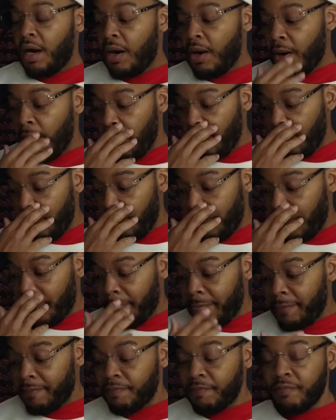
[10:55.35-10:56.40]
Um,
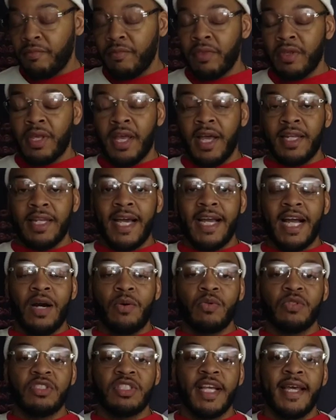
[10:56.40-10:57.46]
and like I
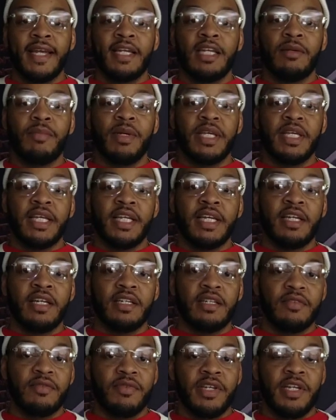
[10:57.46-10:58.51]
was saying in the beginning
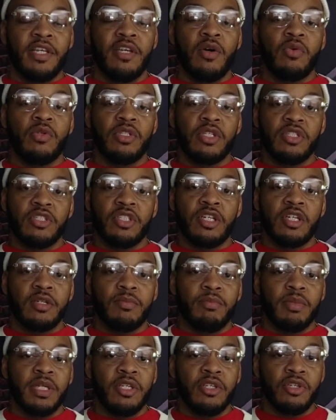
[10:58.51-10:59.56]
of the video, this
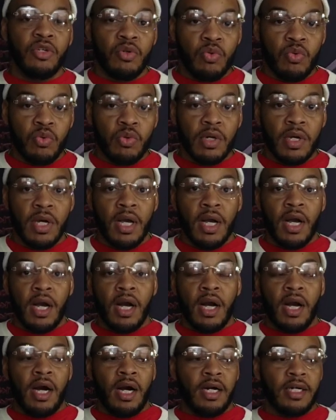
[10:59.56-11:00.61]
could be you.
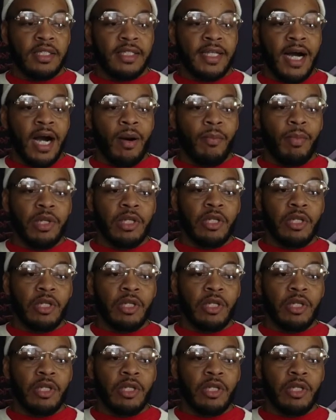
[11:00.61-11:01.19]
Uh, down